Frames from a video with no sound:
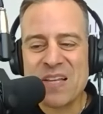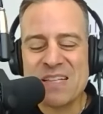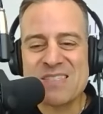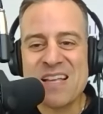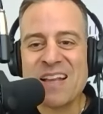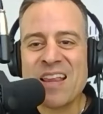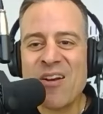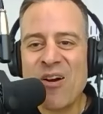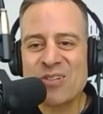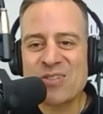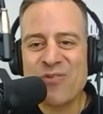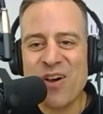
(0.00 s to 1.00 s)
it's not that
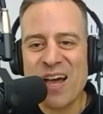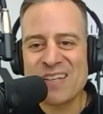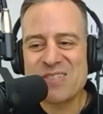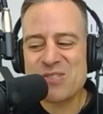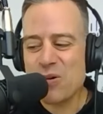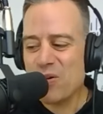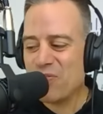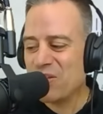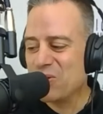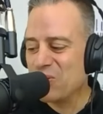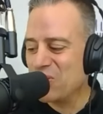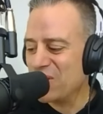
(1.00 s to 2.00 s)
hard to find. So if you
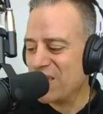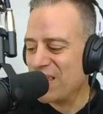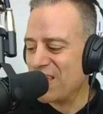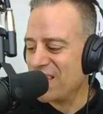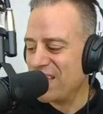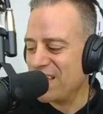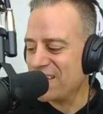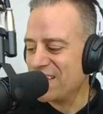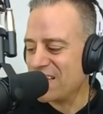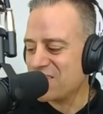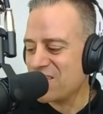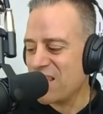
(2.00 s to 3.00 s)
Google you and you
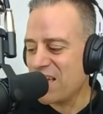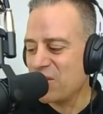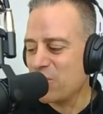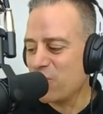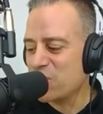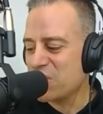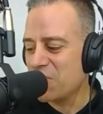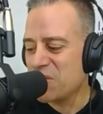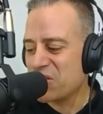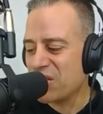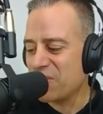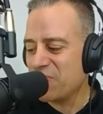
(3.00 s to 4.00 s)
get to that University of
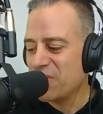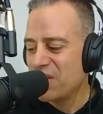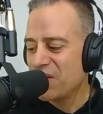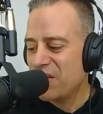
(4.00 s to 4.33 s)
Michigan